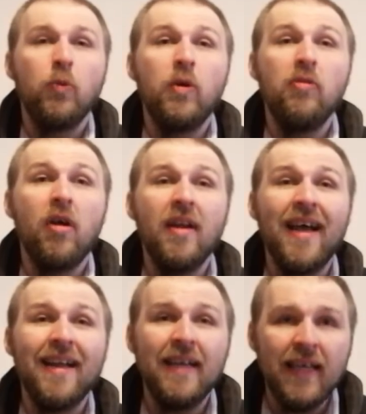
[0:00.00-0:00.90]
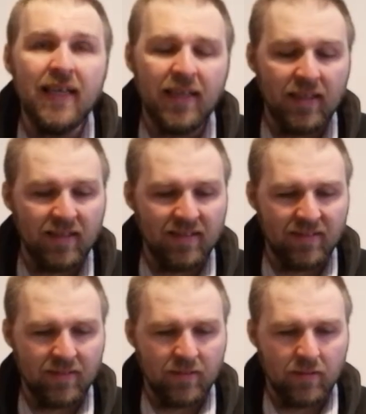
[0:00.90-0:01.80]
We're on our
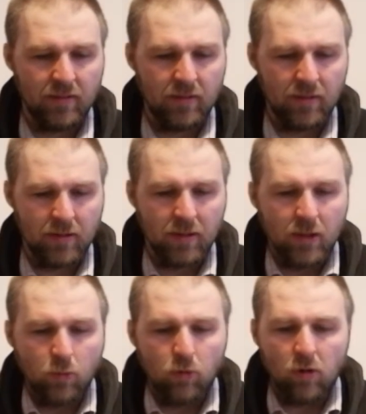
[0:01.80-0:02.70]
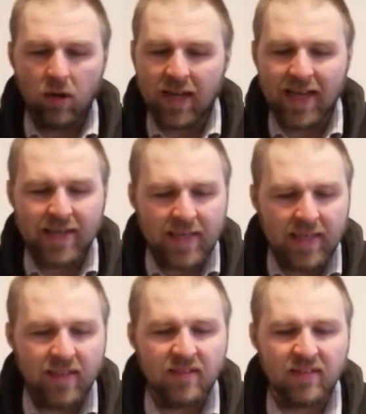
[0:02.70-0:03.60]
knees. We're on our
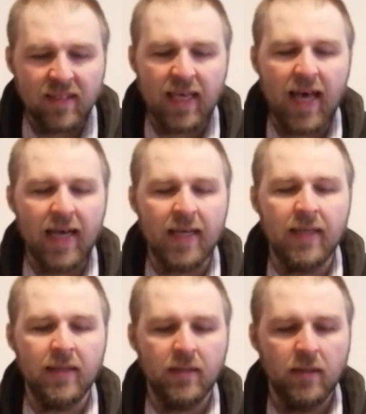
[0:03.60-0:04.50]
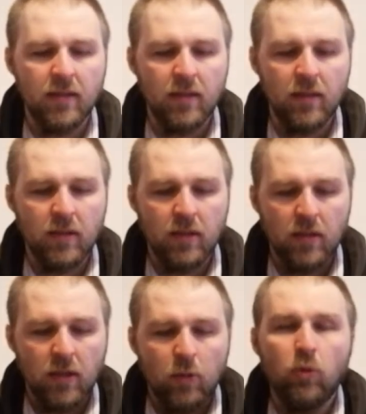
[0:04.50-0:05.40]
knees again.
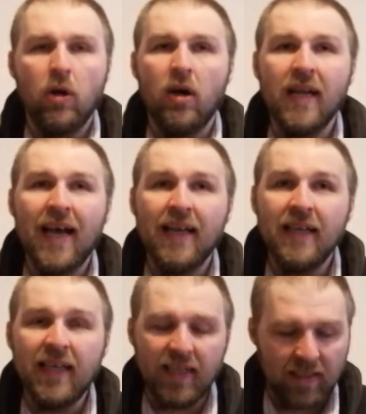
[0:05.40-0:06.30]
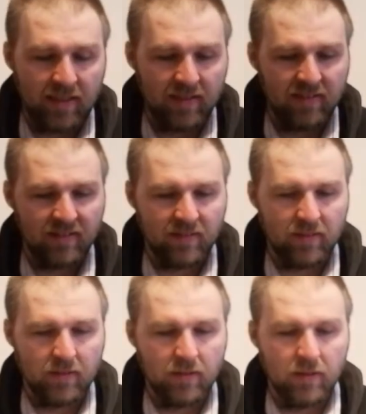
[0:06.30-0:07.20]
We're on our knees.
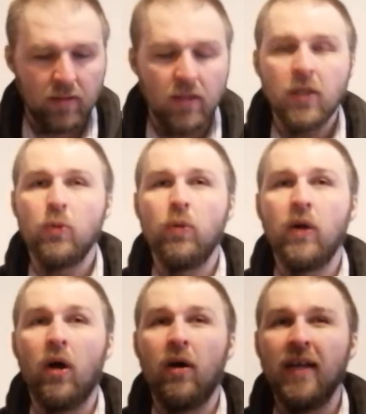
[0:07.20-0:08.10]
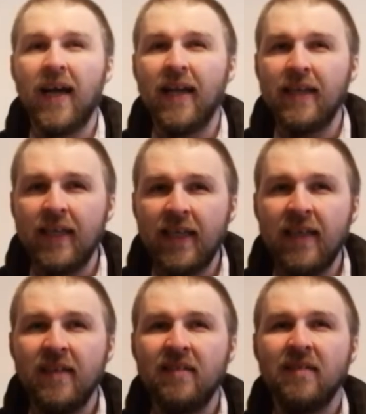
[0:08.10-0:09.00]
We're on our
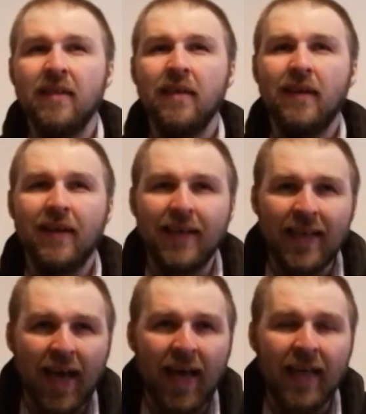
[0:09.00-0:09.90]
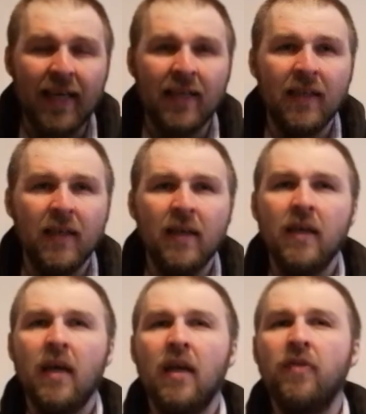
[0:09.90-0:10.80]
knees again.
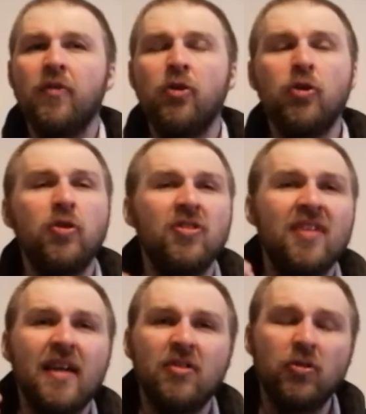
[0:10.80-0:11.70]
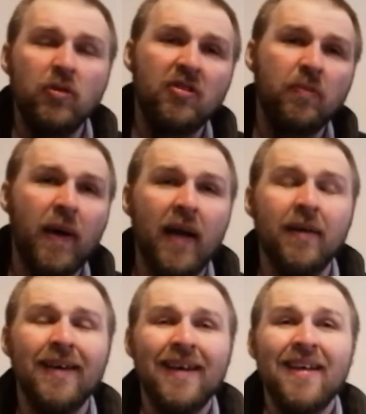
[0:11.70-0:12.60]
And of course, that talks
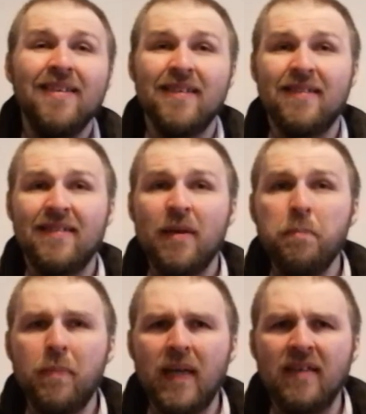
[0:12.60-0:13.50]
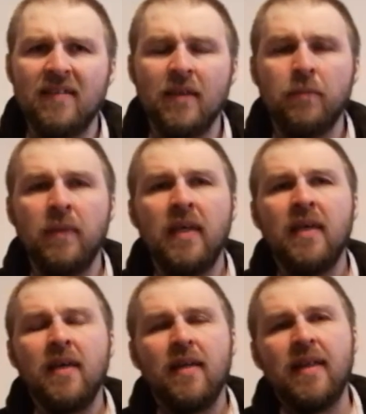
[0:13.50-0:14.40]
about the symbolism,
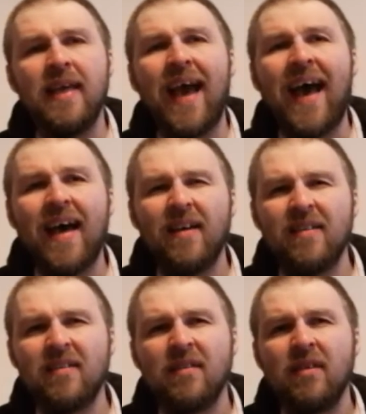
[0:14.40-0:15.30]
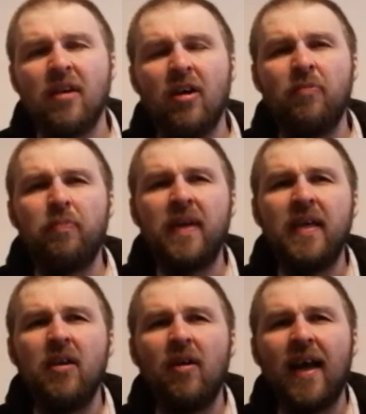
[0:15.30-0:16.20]
the act of
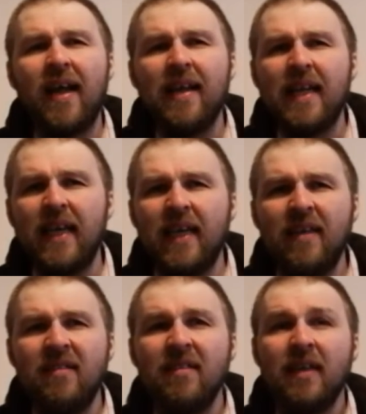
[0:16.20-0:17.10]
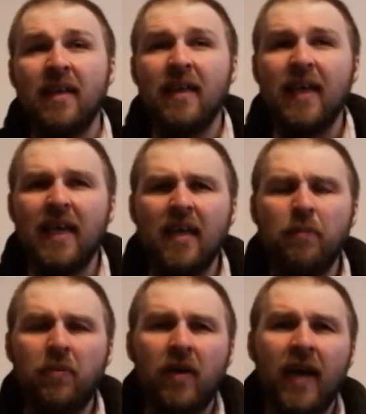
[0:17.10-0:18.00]
being on our knees
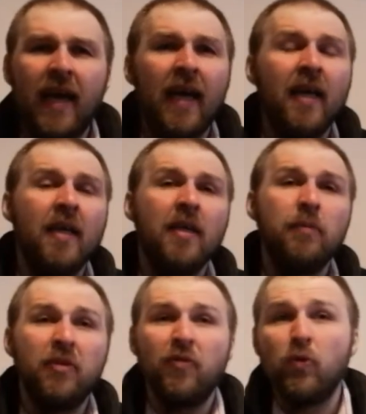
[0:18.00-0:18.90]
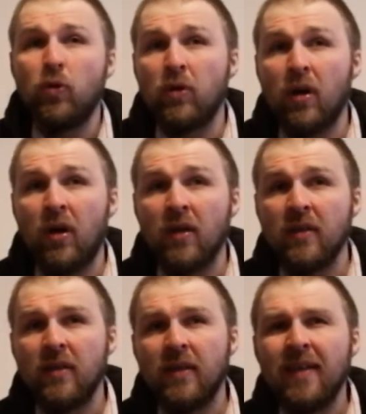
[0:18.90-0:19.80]
in prayer before God.
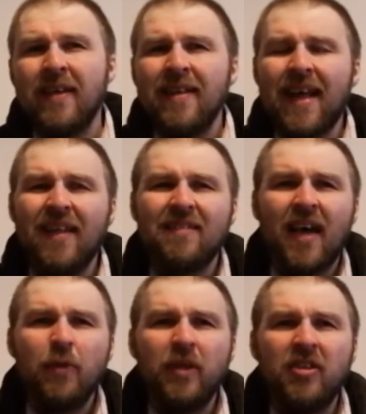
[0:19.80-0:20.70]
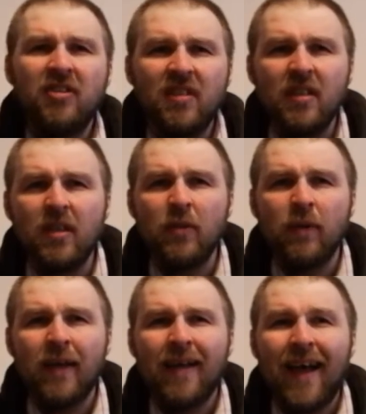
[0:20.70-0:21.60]
That's how we do
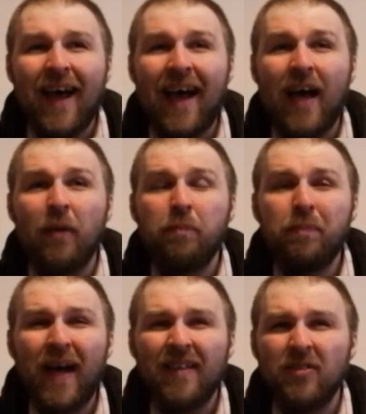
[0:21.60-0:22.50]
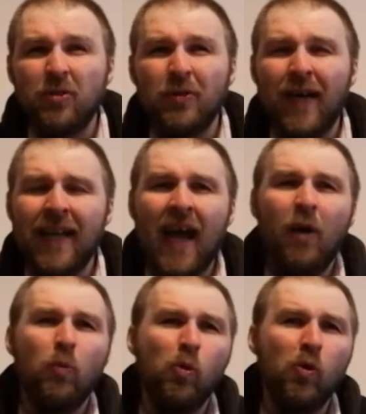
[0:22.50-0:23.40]
our battle and
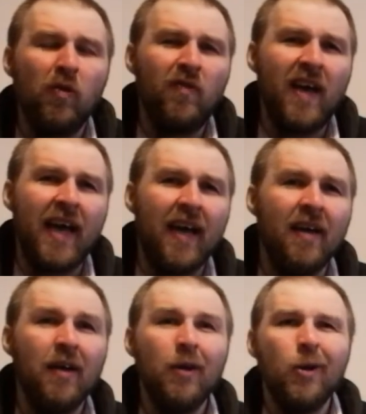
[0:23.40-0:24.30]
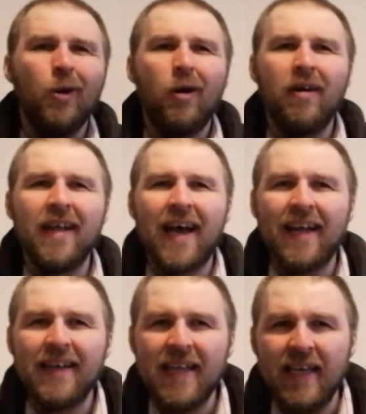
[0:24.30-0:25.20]
our warfare on
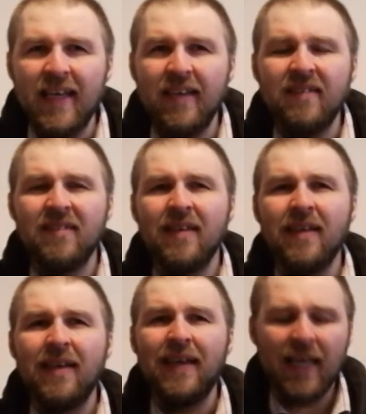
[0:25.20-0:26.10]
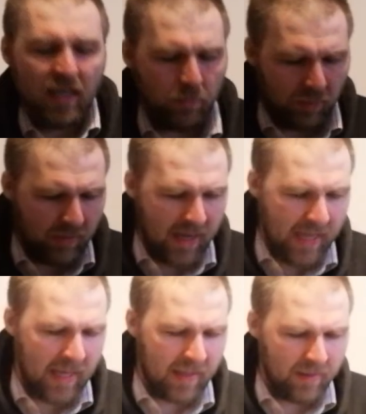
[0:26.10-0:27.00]
our knees in
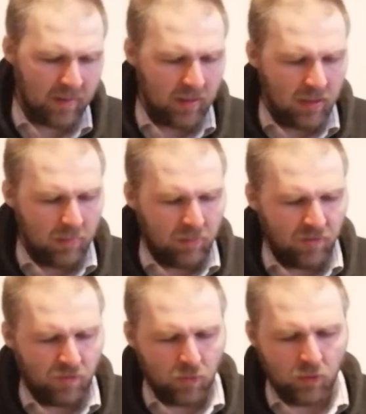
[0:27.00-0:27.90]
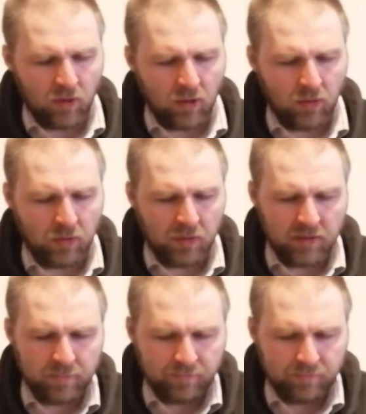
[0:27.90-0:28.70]
prayer before the Lord.